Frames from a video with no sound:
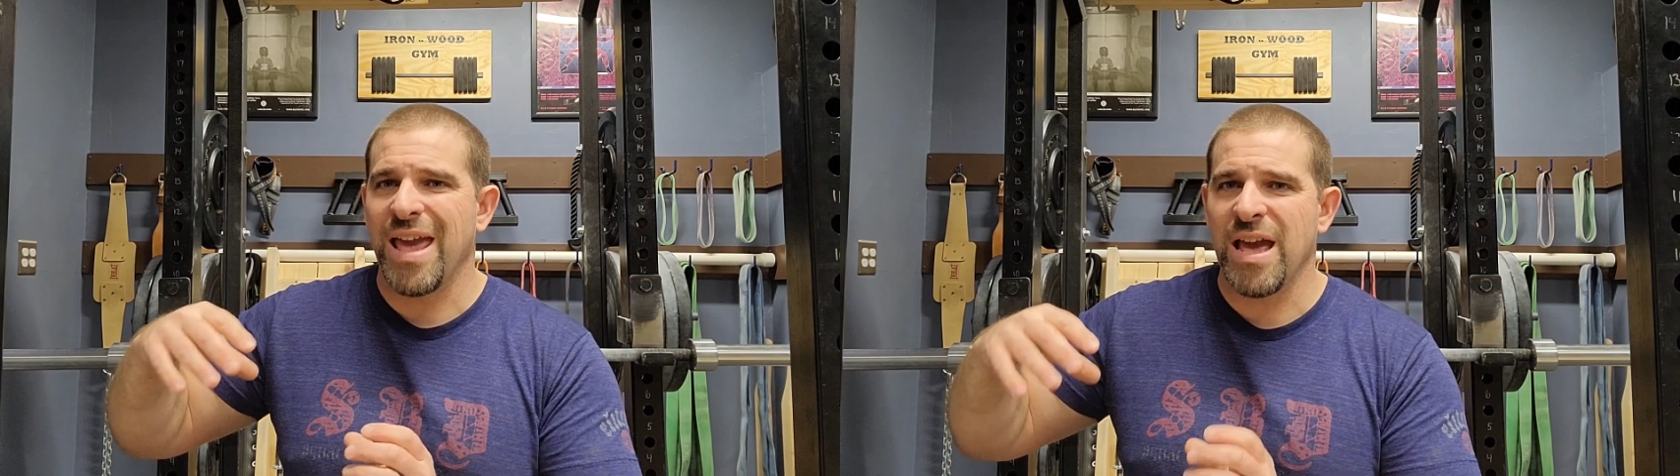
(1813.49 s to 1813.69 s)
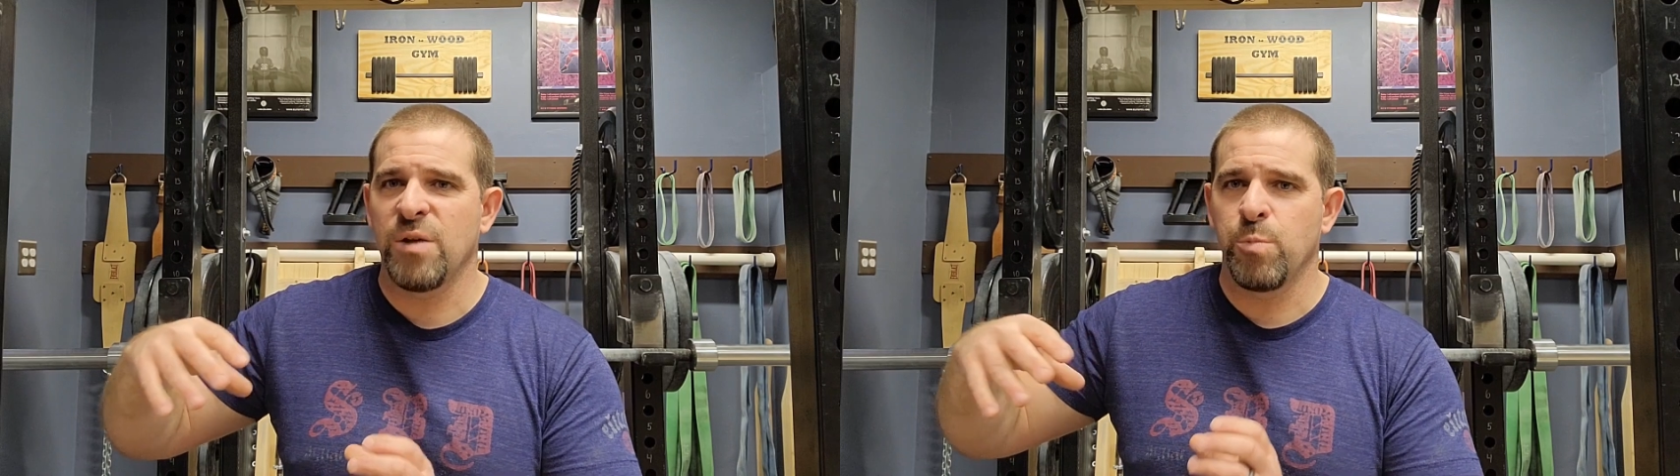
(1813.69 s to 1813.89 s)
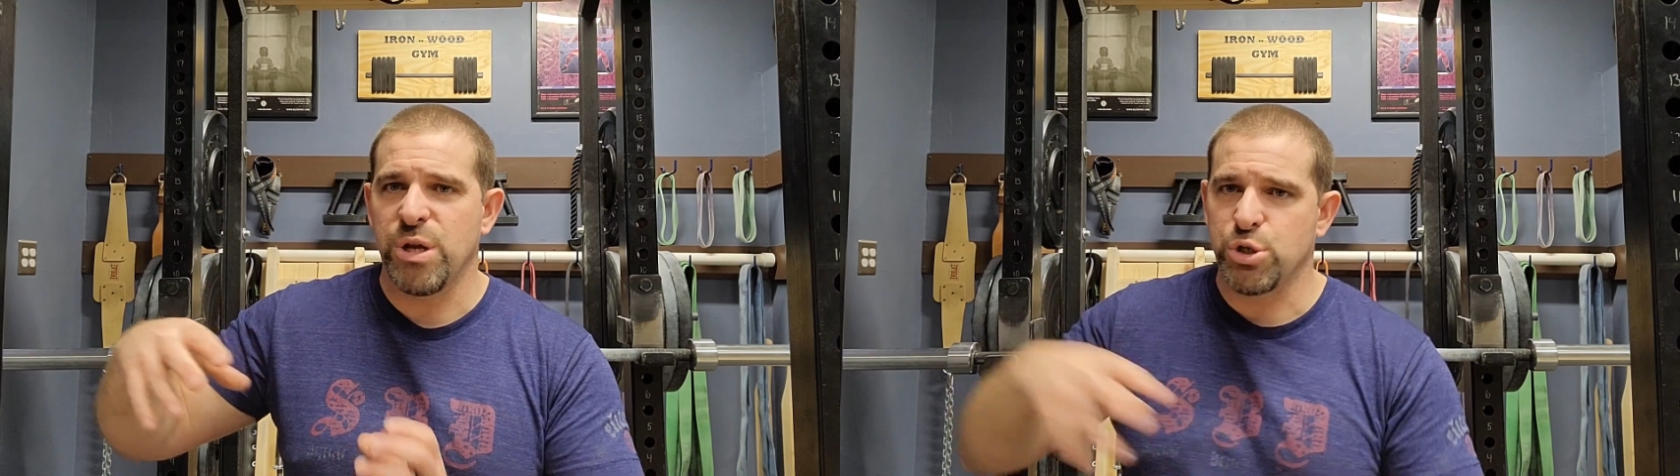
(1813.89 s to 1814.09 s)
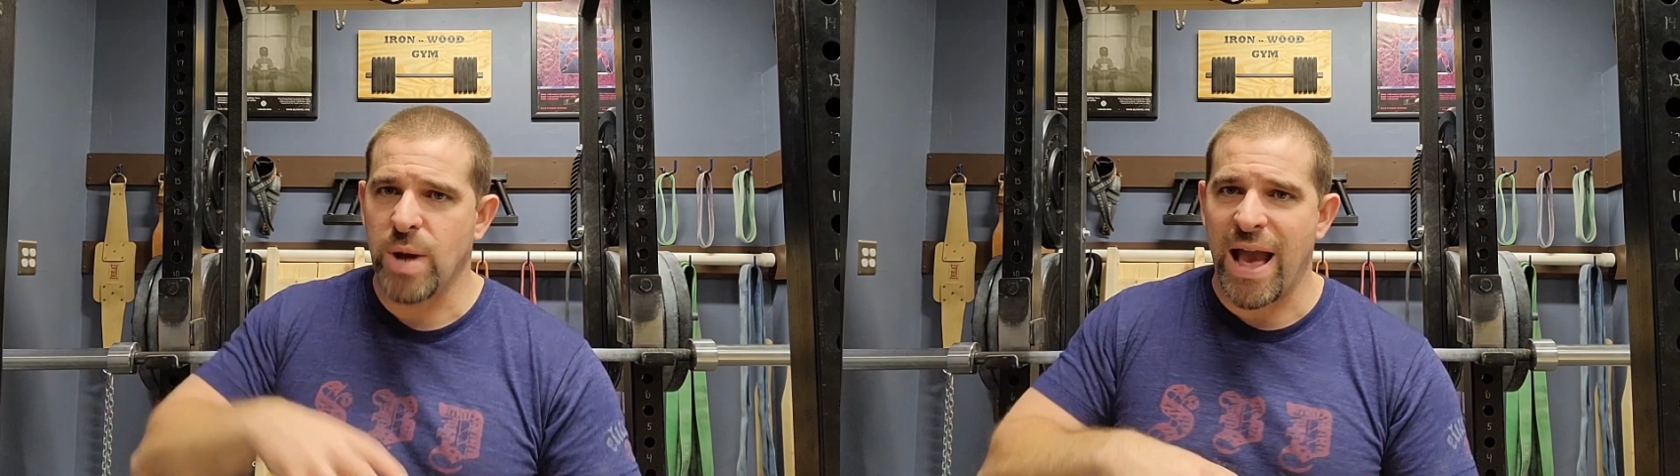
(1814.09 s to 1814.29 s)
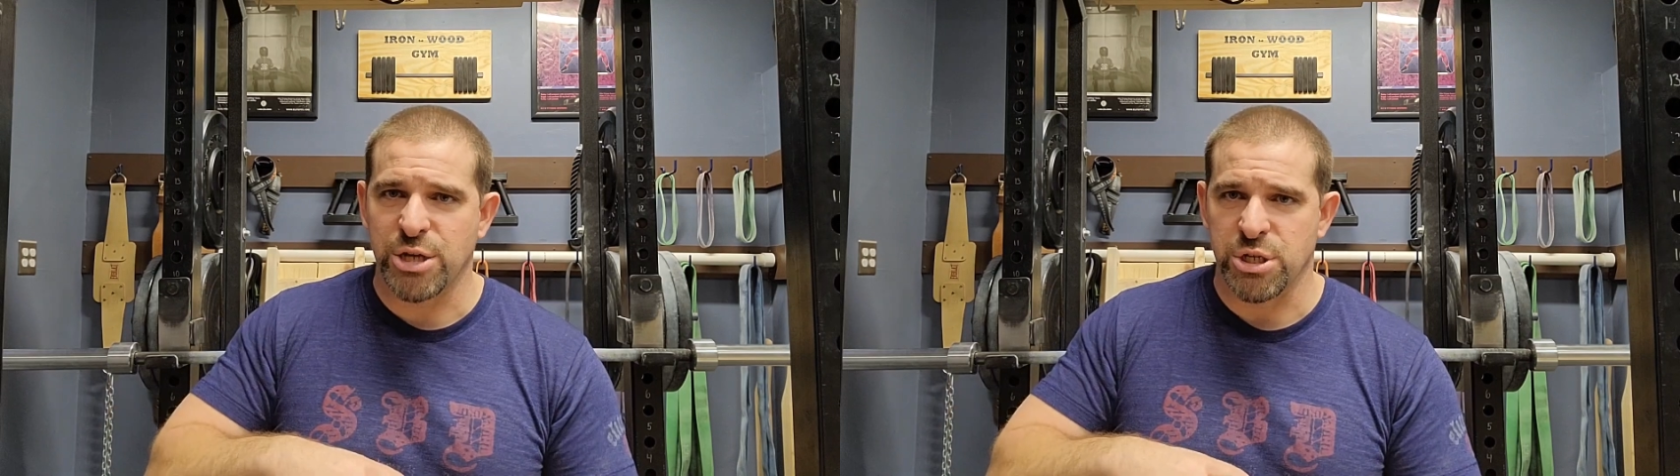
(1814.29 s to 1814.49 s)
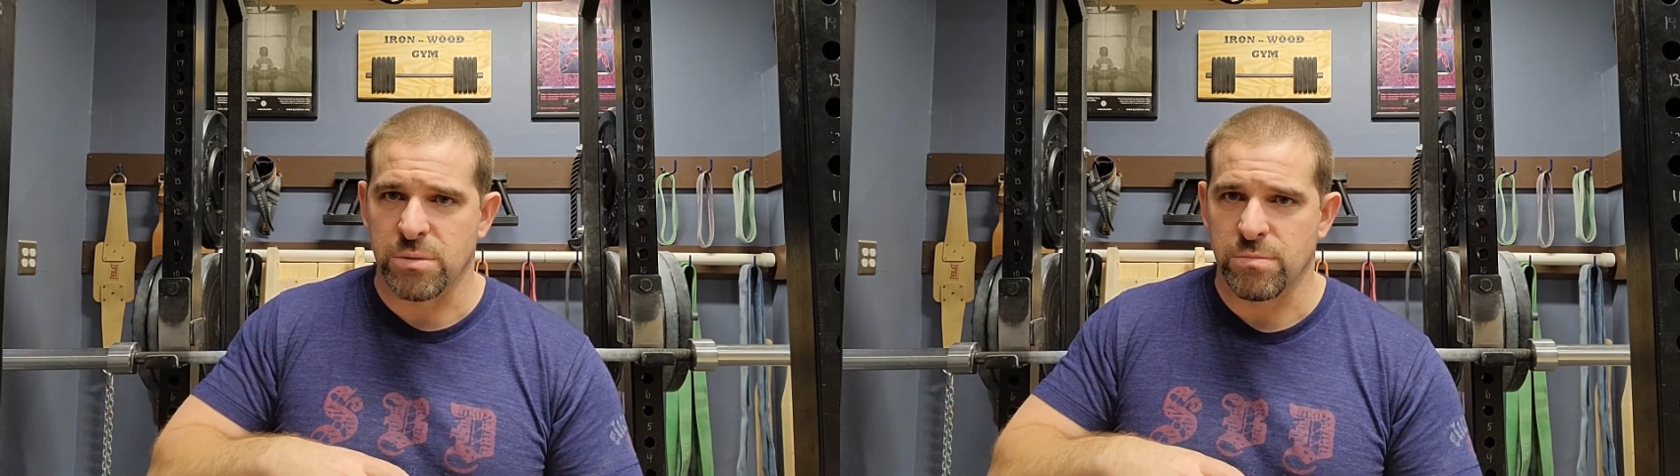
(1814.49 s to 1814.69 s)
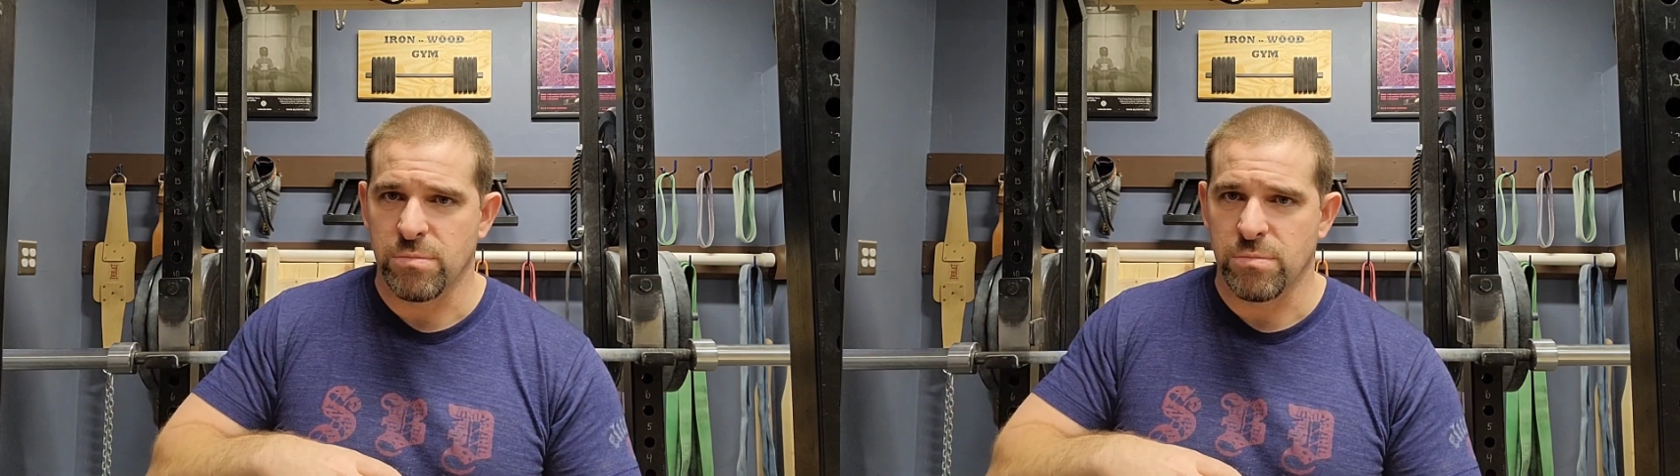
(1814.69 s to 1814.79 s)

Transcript: and retraction,